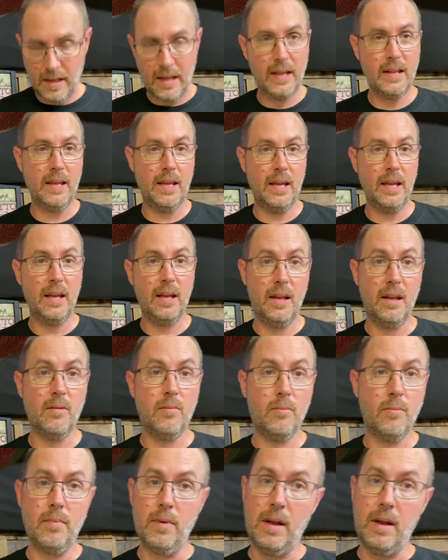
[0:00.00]
in the
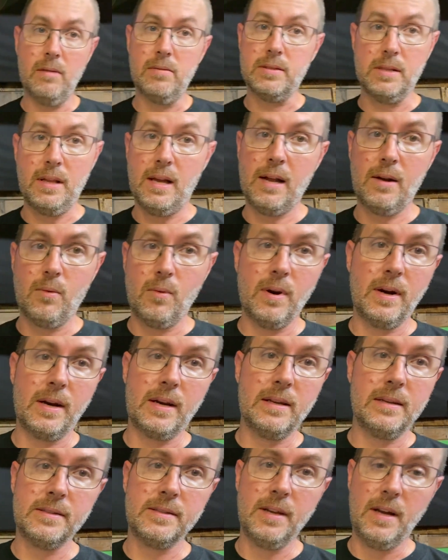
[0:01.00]
end, it was a lot of work.
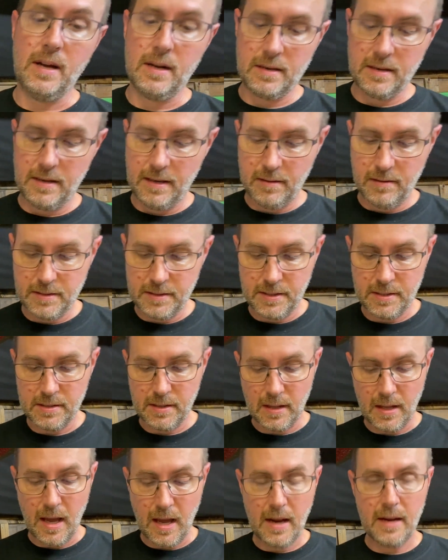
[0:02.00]
It sucked. It was just a
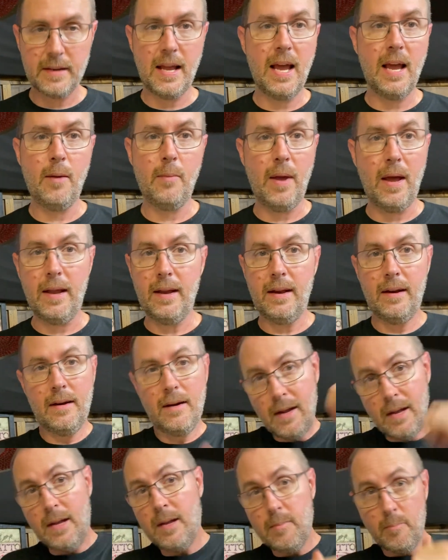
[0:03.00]
lot of time out here
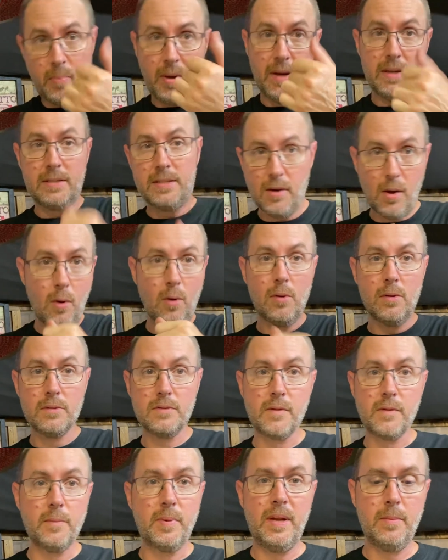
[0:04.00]
punching holes
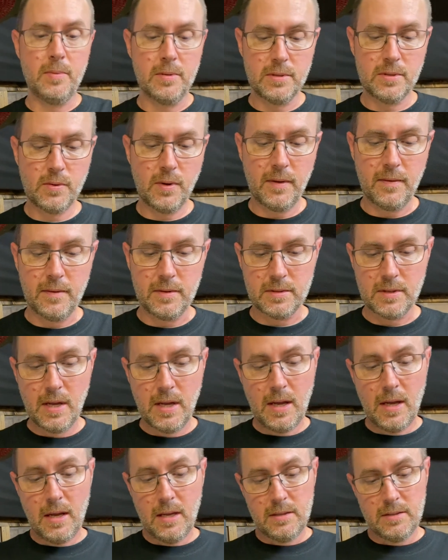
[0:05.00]
for people's swivels.
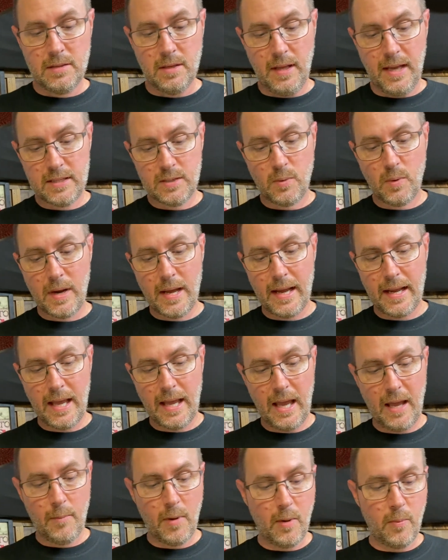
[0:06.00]
So that's when I
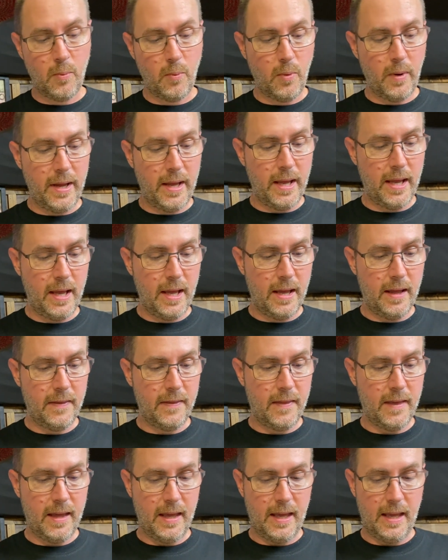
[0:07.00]
came up with
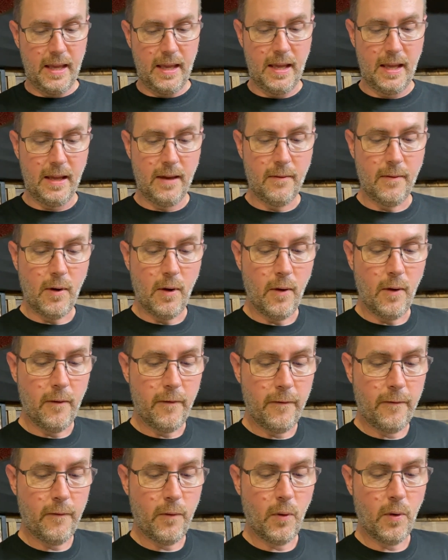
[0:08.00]
the Evo
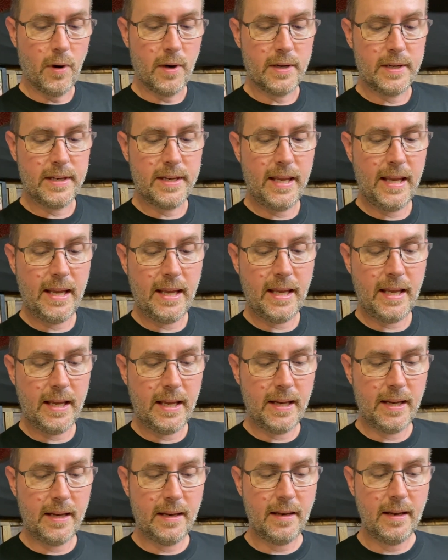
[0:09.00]

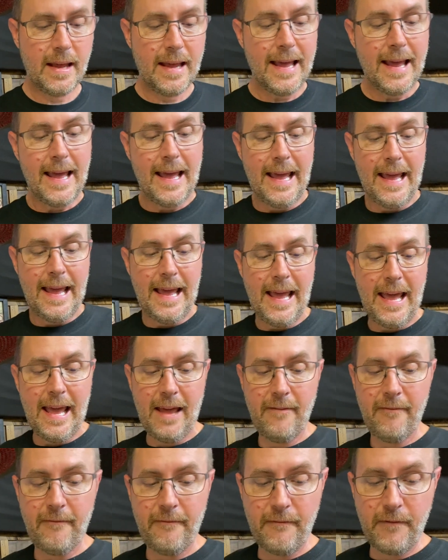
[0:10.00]
14.
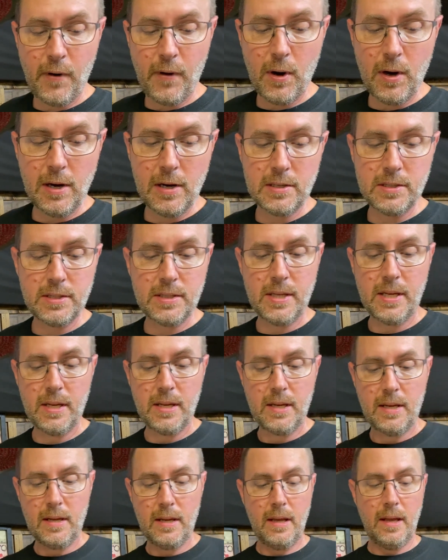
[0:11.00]
At first,
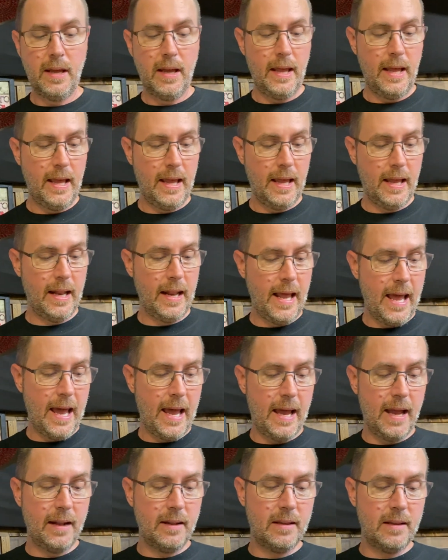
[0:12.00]
it
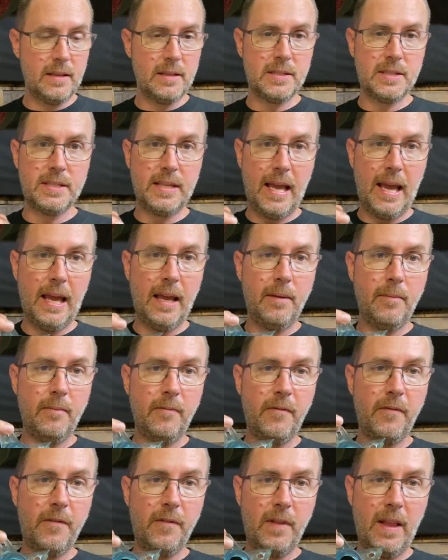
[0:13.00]
had the same
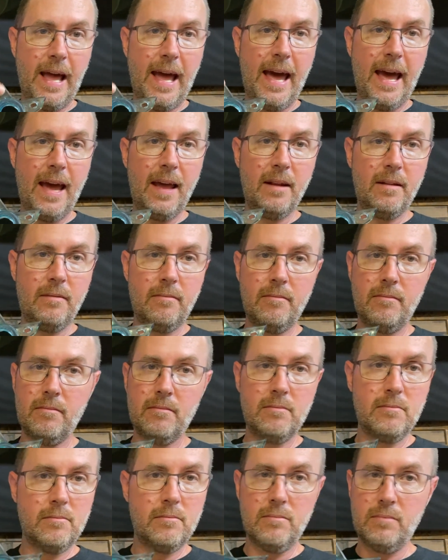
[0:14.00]
flat,
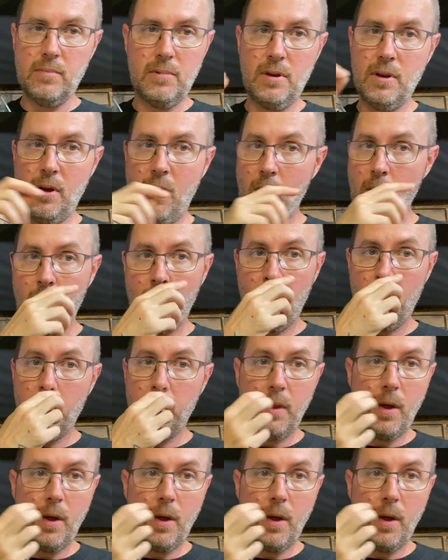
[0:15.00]
no